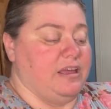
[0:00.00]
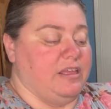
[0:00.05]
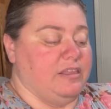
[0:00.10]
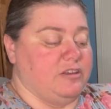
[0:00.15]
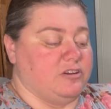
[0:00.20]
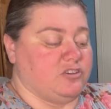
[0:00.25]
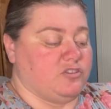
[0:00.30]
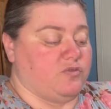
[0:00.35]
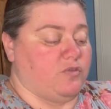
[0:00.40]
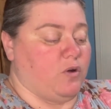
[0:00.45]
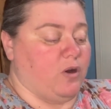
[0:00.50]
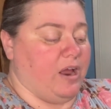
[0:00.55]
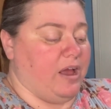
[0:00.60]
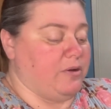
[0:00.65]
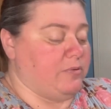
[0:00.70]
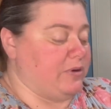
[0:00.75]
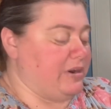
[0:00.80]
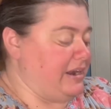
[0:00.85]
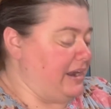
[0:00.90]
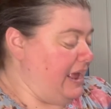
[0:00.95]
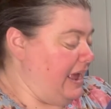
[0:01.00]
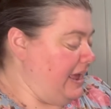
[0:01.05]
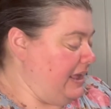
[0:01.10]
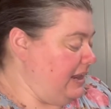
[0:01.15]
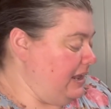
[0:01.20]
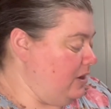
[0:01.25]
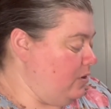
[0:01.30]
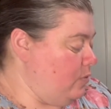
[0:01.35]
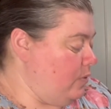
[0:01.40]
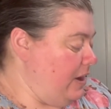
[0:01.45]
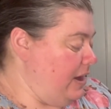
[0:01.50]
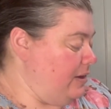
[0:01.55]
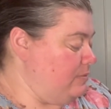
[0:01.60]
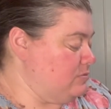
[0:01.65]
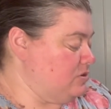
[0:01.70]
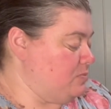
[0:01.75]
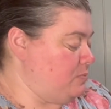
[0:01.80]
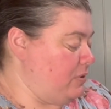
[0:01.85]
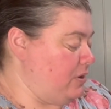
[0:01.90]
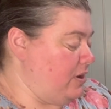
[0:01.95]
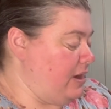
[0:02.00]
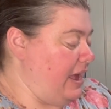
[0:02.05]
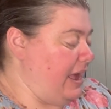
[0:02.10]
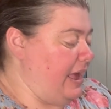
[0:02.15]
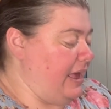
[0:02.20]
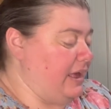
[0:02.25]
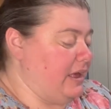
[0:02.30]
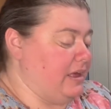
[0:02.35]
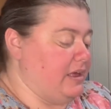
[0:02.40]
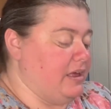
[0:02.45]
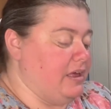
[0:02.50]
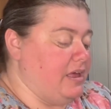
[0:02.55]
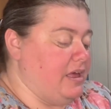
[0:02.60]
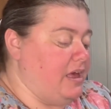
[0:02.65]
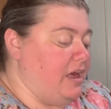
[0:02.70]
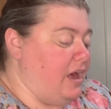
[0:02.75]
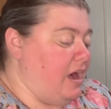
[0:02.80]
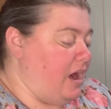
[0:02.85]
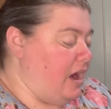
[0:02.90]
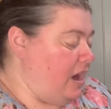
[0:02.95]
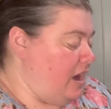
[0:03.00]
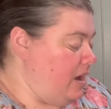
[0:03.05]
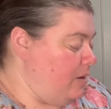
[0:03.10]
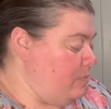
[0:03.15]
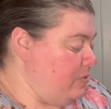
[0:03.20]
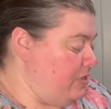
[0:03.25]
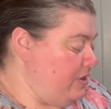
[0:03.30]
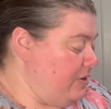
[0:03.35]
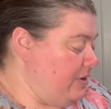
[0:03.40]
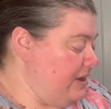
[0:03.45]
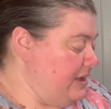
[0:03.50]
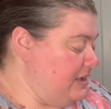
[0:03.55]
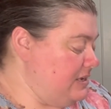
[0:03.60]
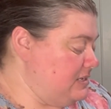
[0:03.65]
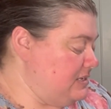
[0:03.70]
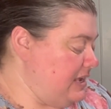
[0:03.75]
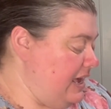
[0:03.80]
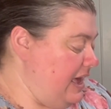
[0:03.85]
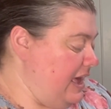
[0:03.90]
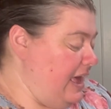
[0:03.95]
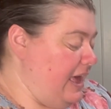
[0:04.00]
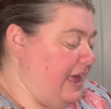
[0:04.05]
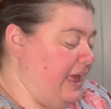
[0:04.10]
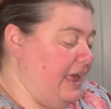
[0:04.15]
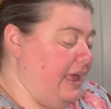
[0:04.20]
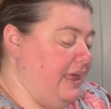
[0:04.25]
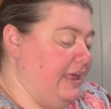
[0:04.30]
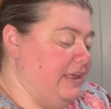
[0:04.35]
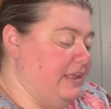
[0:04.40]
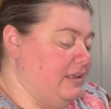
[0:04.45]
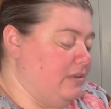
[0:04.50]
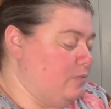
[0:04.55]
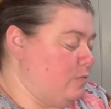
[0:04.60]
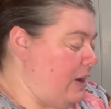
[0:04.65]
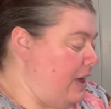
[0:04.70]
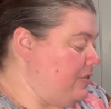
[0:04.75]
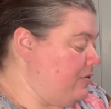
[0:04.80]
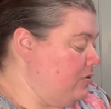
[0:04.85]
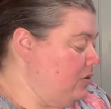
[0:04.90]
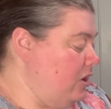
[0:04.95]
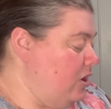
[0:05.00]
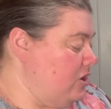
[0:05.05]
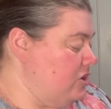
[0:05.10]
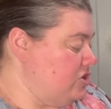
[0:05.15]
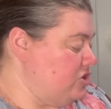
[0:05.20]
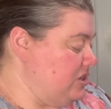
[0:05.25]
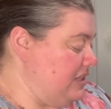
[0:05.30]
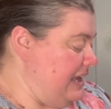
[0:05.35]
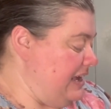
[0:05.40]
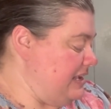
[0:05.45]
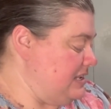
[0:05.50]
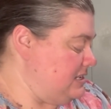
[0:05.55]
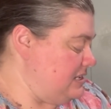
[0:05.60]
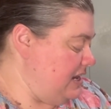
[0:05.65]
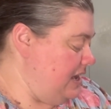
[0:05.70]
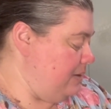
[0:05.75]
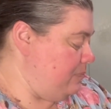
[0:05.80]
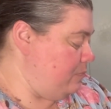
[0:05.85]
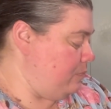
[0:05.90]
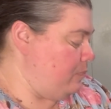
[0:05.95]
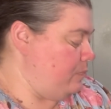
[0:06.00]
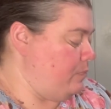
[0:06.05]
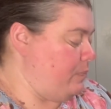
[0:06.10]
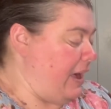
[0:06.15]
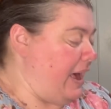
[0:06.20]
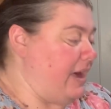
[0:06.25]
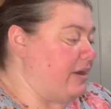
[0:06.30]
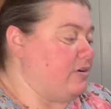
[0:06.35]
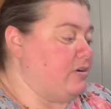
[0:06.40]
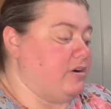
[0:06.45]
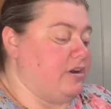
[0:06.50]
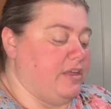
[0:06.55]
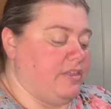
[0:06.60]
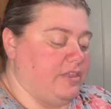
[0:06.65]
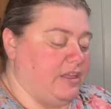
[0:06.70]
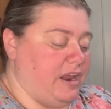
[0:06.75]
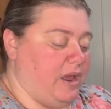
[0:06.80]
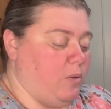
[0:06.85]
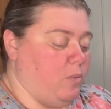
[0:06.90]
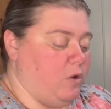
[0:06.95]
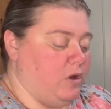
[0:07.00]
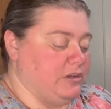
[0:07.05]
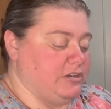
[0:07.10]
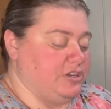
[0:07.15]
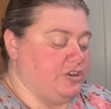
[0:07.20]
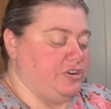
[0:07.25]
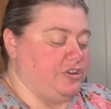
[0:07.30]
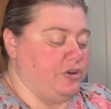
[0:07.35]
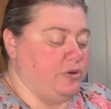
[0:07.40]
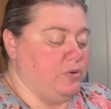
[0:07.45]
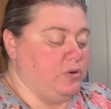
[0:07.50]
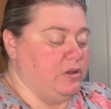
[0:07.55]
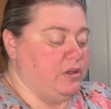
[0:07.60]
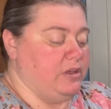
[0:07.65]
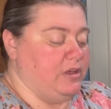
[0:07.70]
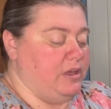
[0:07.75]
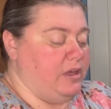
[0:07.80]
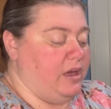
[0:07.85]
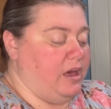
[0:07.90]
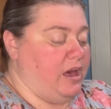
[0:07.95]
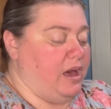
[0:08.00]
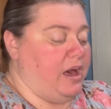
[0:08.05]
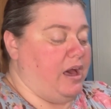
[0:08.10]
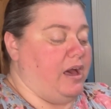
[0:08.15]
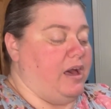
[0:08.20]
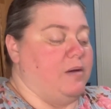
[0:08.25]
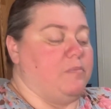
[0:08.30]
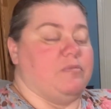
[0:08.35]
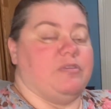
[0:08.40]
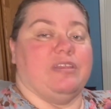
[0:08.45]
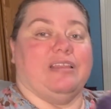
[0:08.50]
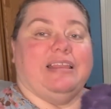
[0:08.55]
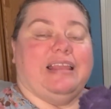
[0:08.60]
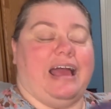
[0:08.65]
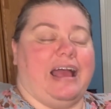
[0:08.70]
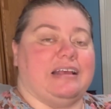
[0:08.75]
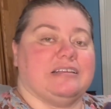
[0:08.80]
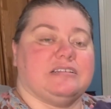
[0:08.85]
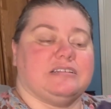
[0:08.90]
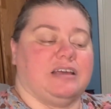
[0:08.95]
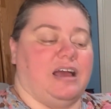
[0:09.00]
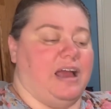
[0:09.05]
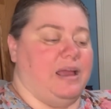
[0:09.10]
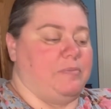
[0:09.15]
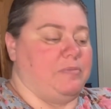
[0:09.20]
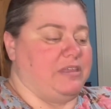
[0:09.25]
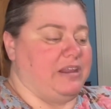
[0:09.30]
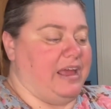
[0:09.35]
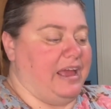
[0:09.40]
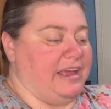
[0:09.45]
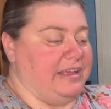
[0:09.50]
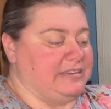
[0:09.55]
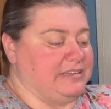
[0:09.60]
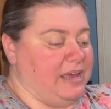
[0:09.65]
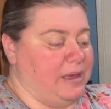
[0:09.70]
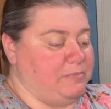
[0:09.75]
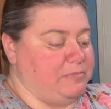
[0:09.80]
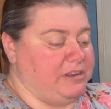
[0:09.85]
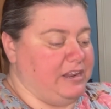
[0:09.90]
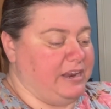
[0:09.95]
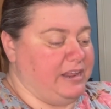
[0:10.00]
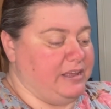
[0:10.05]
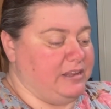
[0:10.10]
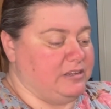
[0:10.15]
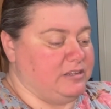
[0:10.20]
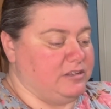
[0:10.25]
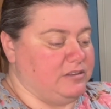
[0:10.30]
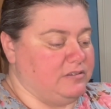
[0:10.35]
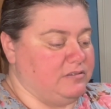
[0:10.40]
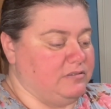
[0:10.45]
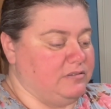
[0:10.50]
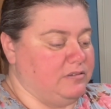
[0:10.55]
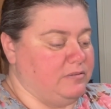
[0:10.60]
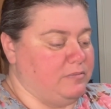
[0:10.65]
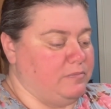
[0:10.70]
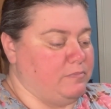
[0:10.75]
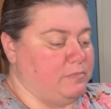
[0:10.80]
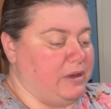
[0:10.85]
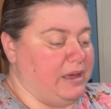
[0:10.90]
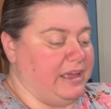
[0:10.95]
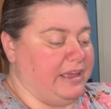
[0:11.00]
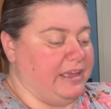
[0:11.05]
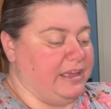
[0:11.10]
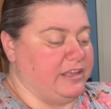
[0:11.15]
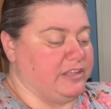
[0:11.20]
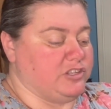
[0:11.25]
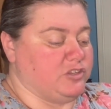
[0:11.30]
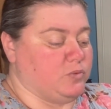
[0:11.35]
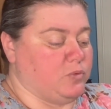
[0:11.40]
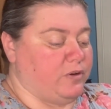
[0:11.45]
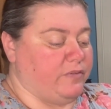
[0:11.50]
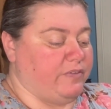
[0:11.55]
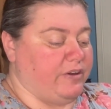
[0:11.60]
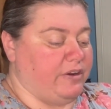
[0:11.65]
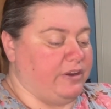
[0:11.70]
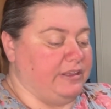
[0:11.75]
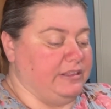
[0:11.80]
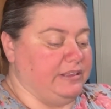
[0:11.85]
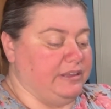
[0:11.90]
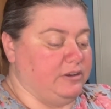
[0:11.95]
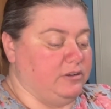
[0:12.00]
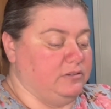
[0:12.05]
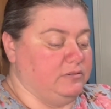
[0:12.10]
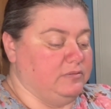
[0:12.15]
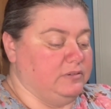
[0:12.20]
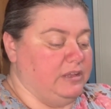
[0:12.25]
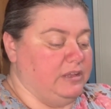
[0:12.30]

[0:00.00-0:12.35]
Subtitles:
There's 480 grams per hank. There is a rather large lace knit pattern that I want to do. The last time that I attempted it, my kids were very little,